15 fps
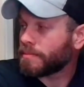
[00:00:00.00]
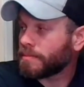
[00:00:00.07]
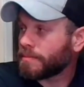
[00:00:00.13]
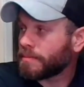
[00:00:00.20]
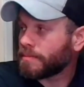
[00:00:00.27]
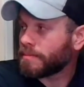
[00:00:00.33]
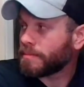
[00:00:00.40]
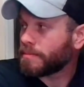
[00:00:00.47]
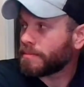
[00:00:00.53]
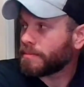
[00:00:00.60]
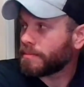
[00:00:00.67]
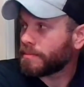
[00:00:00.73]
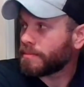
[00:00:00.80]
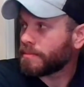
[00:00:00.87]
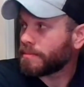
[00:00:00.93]

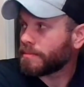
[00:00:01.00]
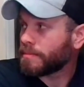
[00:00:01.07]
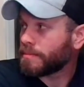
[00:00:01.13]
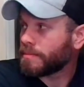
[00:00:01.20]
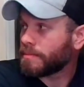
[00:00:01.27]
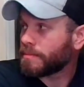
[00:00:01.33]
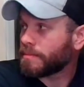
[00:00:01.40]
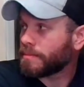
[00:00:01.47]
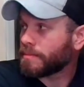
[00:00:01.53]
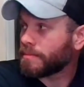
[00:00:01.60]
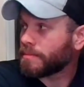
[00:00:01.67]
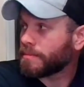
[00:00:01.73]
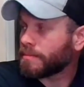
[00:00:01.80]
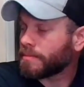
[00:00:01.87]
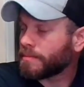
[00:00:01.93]

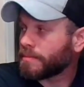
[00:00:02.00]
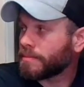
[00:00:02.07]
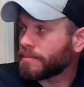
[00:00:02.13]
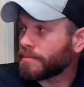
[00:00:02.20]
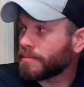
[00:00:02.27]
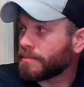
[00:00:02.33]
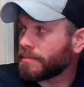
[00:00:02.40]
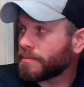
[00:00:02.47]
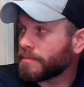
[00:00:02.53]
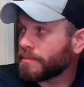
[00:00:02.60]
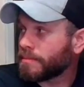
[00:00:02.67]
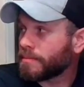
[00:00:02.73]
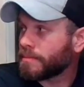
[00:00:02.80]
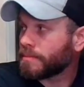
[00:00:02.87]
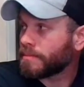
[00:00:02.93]

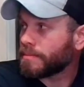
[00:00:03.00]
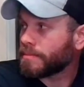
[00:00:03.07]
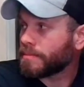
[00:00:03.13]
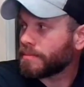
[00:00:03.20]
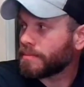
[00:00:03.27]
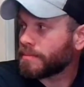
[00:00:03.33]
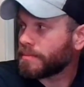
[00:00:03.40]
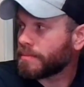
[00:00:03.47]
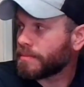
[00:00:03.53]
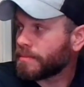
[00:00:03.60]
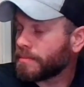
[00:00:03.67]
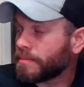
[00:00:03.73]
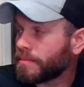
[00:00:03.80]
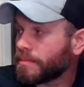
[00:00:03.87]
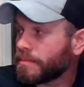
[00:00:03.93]

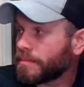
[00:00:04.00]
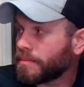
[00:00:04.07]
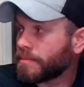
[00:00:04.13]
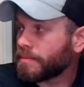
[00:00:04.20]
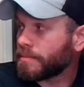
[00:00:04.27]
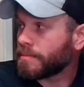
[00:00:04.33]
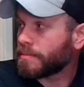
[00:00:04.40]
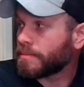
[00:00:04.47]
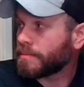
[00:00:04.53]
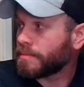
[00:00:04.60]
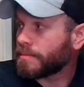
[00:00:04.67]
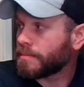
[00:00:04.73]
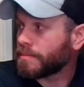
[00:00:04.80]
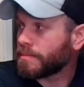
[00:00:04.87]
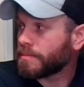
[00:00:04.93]

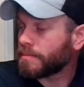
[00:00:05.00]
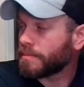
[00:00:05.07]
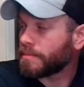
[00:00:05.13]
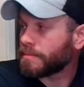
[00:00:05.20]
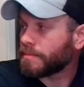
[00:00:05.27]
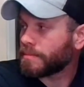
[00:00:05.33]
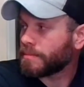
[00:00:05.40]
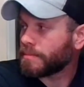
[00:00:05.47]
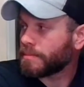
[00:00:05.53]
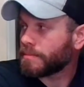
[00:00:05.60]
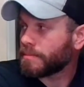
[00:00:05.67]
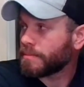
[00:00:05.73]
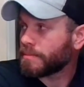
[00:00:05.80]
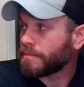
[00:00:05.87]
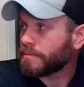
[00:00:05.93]

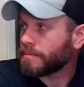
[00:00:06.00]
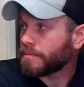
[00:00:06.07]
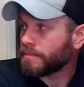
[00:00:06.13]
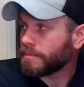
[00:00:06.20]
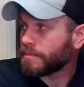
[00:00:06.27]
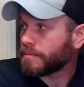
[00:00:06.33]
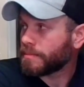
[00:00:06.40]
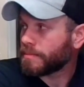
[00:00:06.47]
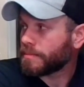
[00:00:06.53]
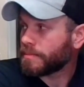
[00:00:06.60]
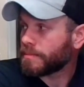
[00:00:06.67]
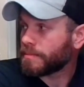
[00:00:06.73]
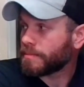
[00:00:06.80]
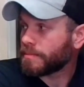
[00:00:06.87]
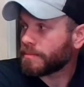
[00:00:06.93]

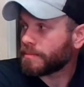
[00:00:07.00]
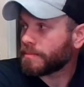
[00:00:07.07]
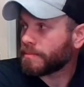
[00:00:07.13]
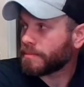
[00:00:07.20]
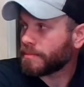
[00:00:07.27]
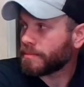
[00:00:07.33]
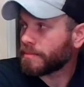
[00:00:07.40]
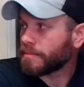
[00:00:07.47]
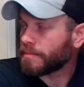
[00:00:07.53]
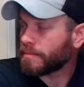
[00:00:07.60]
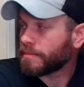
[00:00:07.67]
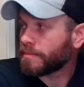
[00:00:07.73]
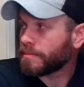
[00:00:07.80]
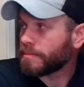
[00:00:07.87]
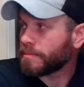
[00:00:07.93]
This person isn't speaking.